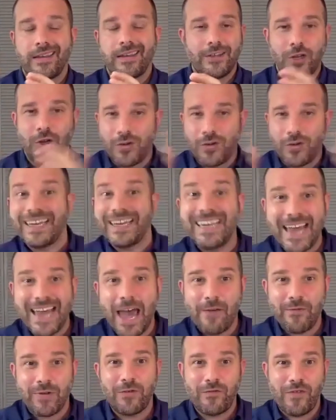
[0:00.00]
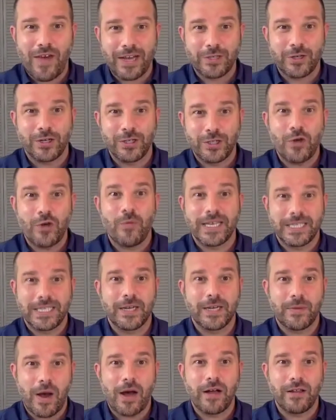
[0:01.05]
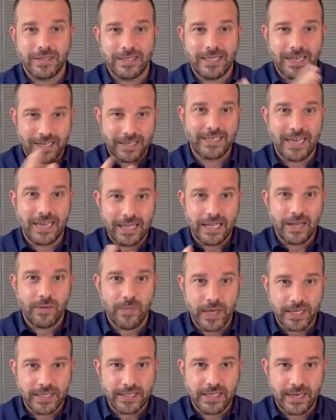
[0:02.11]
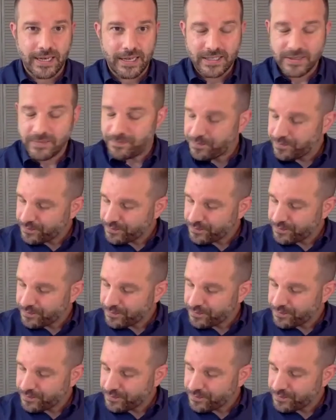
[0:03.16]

they didn't have an effect on domestic politics in the big cities.